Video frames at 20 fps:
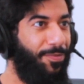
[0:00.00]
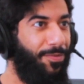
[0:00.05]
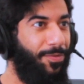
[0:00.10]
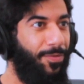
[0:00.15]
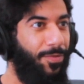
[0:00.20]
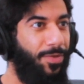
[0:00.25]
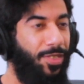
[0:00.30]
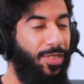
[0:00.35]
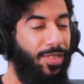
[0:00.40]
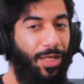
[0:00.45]

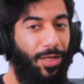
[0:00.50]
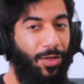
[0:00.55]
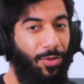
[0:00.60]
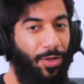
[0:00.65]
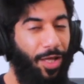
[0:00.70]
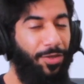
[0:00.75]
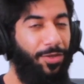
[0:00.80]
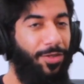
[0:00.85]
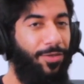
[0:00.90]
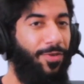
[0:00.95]
Still
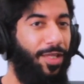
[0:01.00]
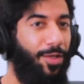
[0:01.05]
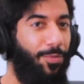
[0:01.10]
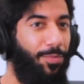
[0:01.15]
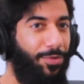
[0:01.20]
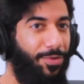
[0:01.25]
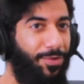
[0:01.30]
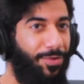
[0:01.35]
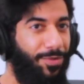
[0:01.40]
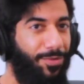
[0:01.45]

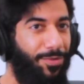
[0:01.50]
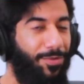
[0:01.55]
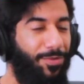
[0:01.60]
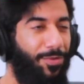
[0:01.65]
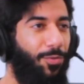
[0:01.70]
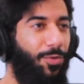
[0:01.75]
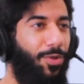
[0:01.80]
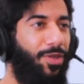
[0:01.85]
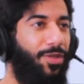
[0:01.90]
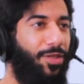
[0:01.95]
undeveloped
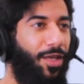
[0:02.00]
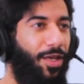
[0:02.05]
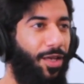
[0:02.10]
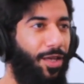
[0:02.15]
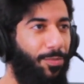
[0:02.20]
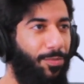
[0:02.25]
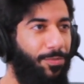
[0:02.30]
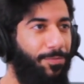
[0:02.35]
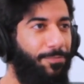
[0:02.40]
with time.